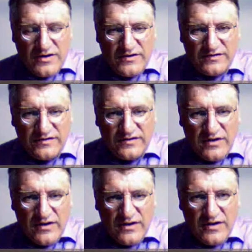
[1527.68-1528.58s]

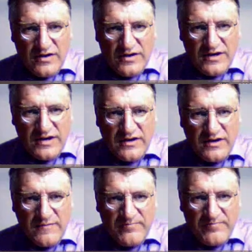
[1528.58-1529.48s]
this
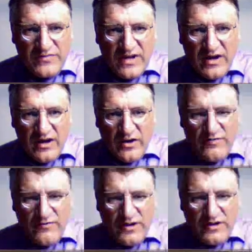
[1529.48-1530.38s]
thing.
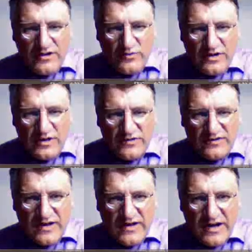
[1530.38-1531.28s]
However, it really
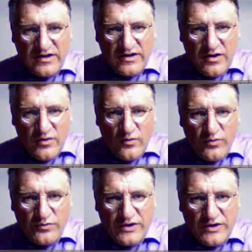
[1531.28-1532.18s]
looks like
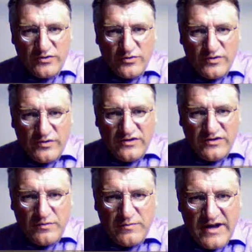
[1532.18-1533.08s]
what we can do is
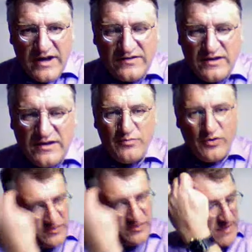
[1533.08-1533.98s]
replace
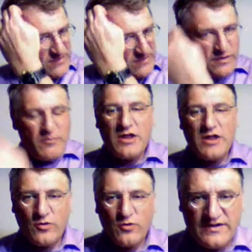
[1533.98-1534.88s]
impulse by some
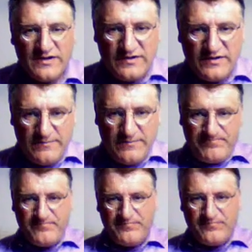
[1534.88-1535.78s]
other quantity.
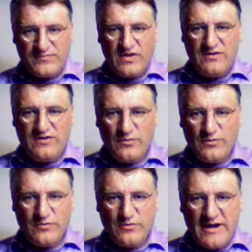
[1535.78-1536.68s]
Okay, so
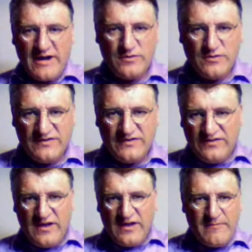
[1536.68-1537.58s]
we go back to the
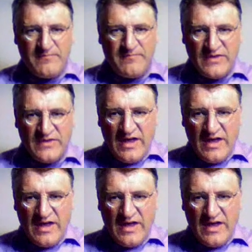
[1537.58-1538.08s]
system,